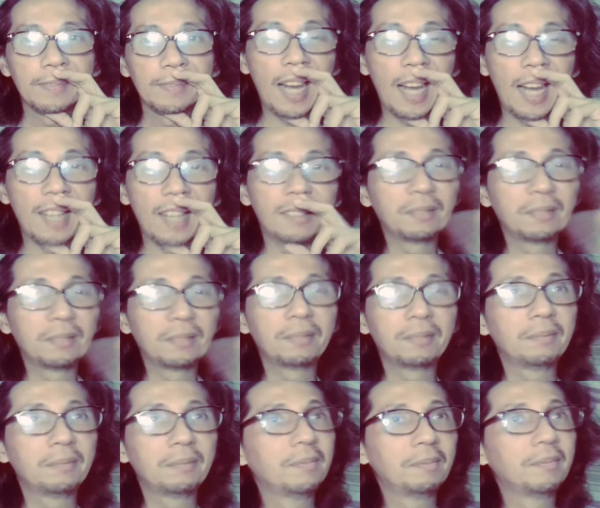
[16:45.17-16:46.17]
talagang
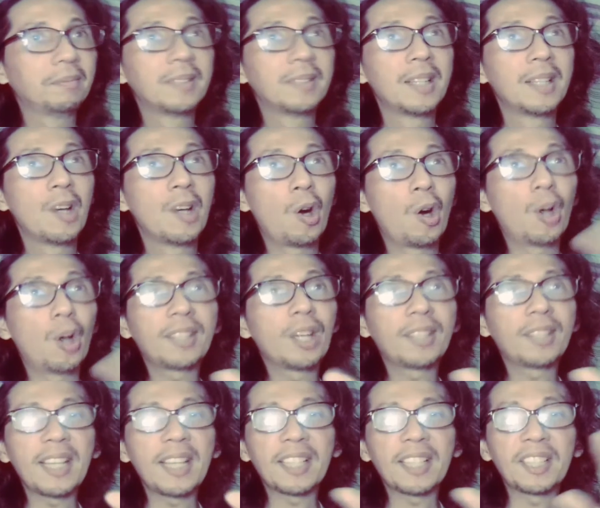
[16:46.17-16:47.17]
all
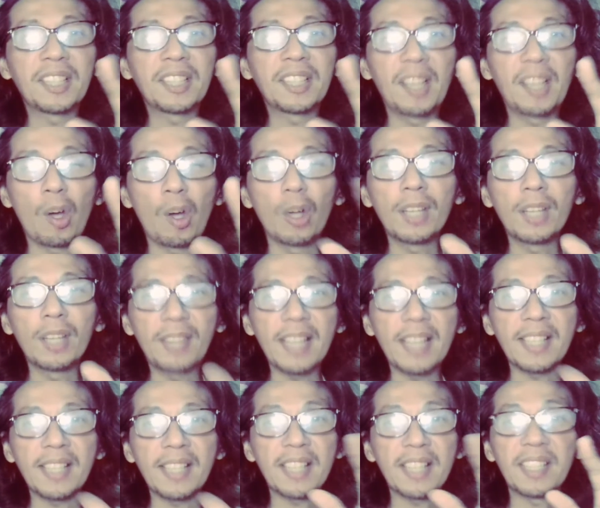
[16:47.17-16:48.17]
it takes
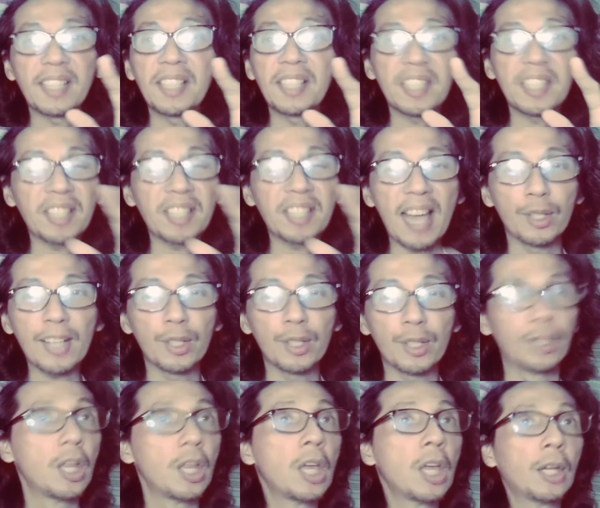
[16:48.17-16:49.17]
is a
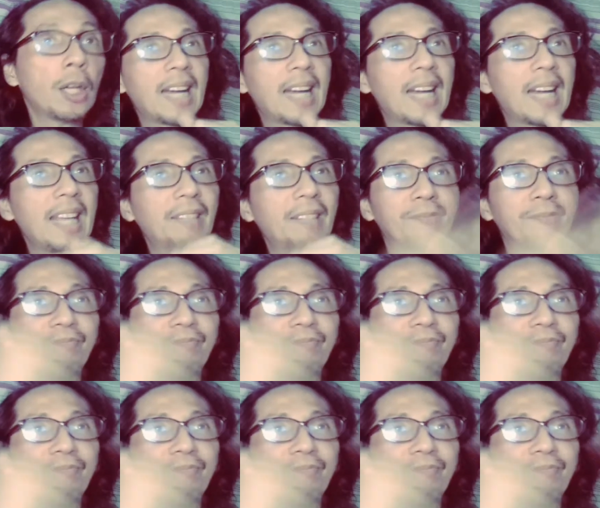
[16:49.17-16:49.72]
distraction. Galing!